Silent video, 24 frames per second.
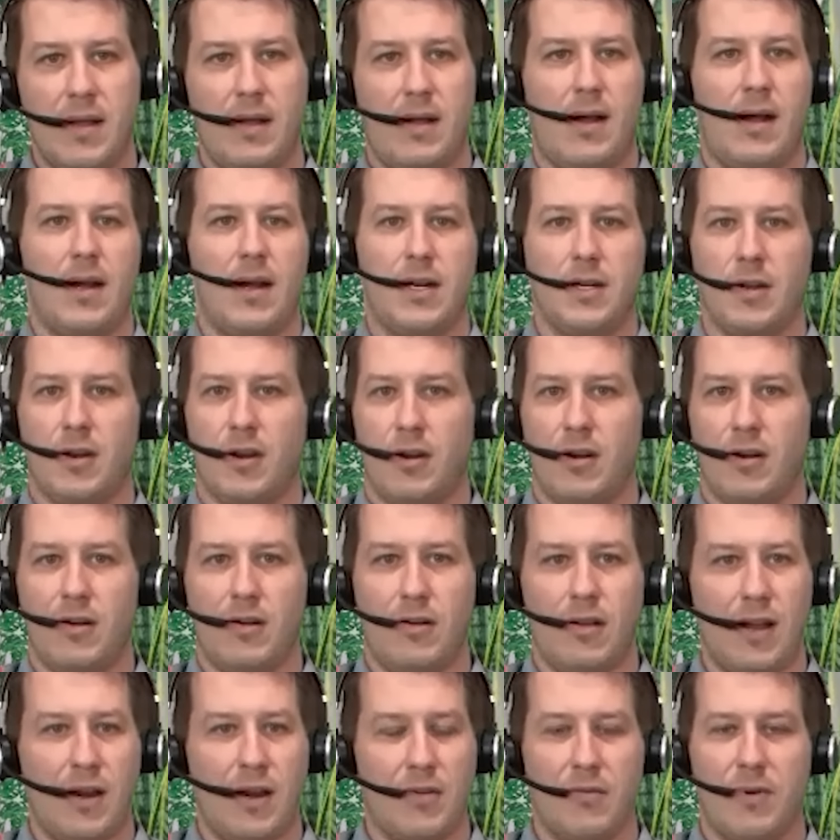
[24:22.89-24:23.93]
on a
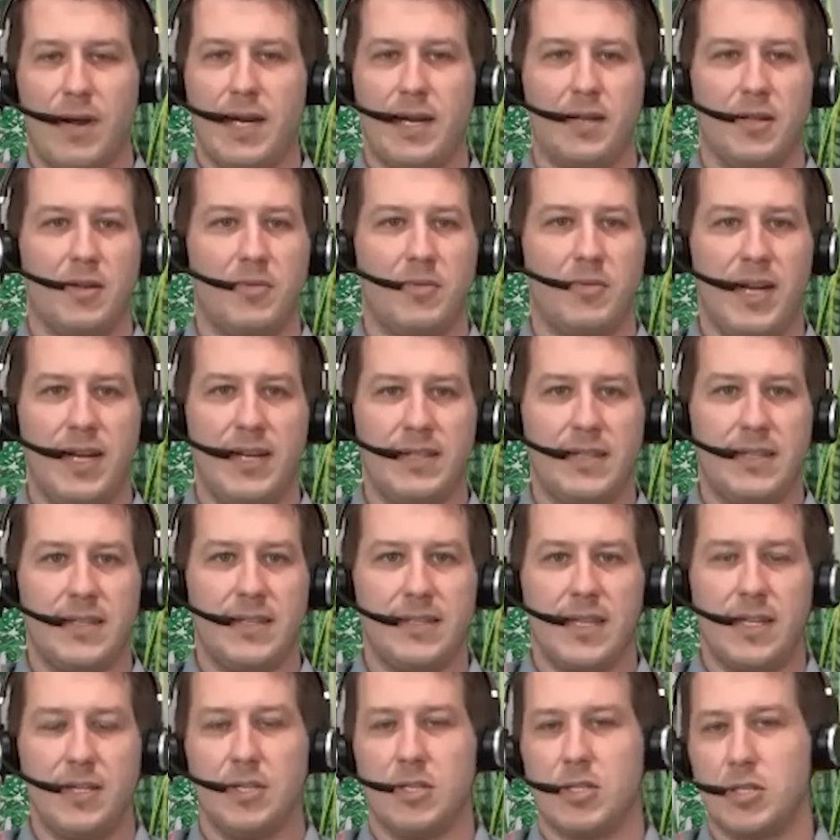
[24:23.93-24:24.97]
call on a regular
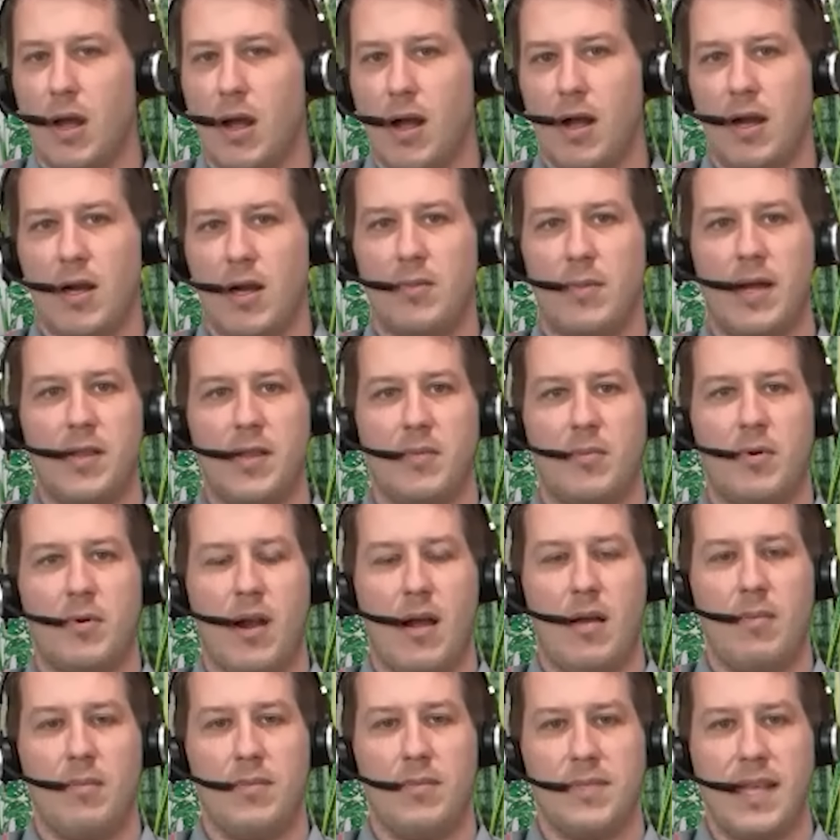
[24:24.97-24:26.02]
basis and just talk about the
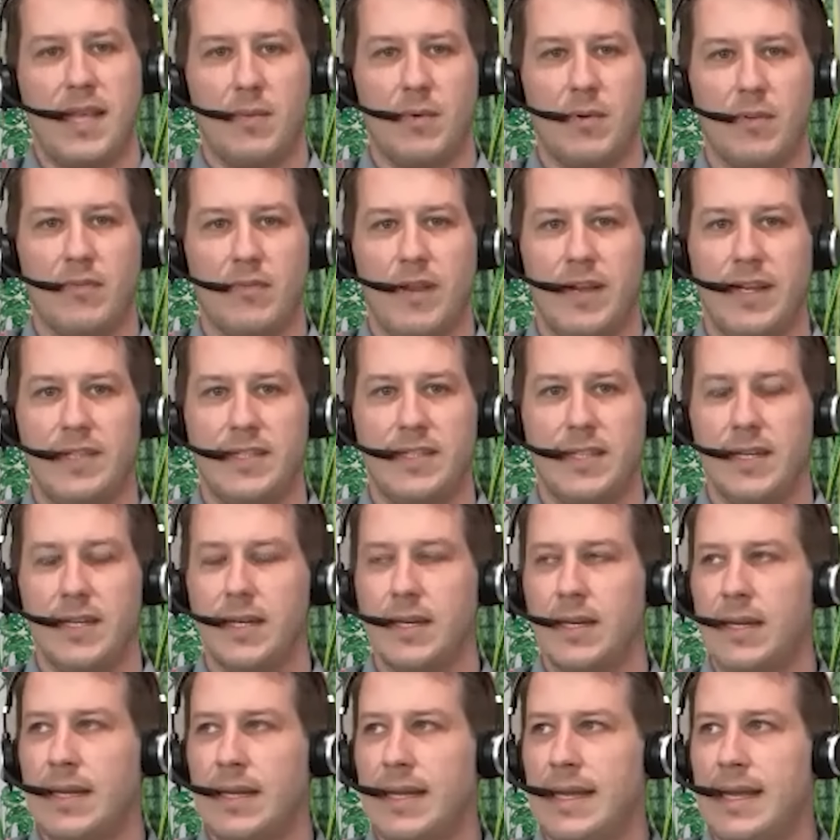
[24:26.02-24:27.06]
problems that we're facing.
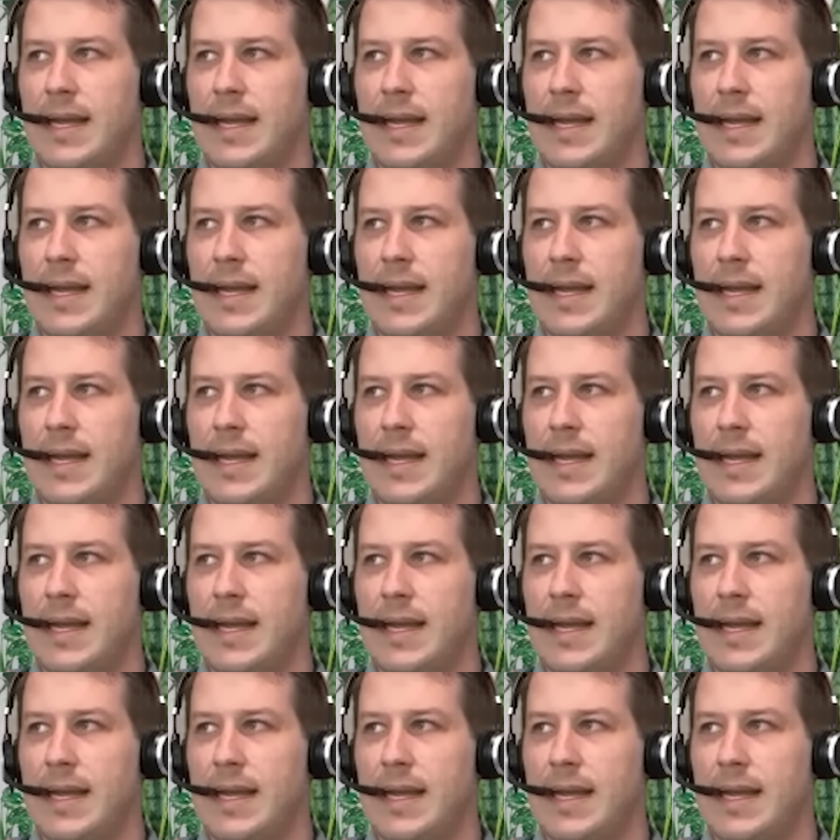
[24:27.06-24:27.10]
